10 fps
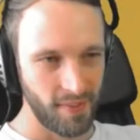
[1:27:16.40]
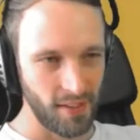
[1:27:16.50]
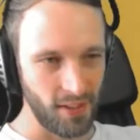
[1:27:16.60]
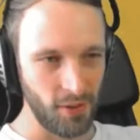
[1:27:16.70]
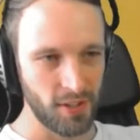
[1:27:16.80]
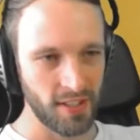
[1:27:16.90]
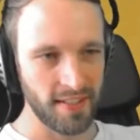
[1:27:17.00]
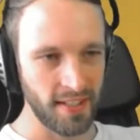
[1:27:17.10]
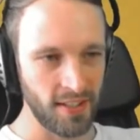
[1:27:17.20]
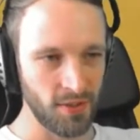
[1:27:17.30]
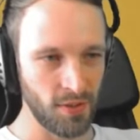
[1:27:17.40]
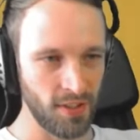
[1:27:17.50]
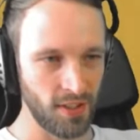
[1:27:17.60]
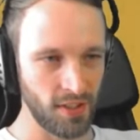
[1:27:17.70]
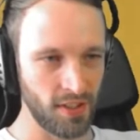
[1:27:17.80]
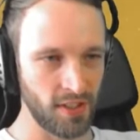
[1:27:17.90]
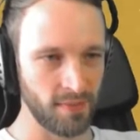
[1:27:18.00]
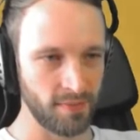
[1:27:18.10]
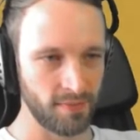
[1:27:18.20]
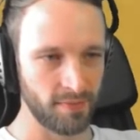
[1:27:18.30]
You continue doing
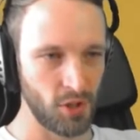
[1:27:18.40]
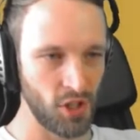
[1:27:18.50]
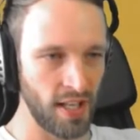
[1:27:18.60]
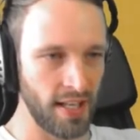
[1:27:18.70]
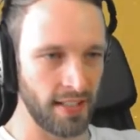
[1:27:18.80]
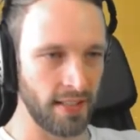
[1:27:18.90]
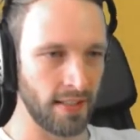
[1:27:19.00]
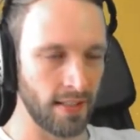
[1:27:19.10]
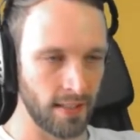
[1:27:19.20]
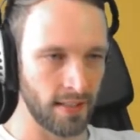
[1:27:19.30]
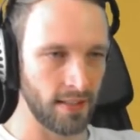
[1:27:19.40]
your shenanigans.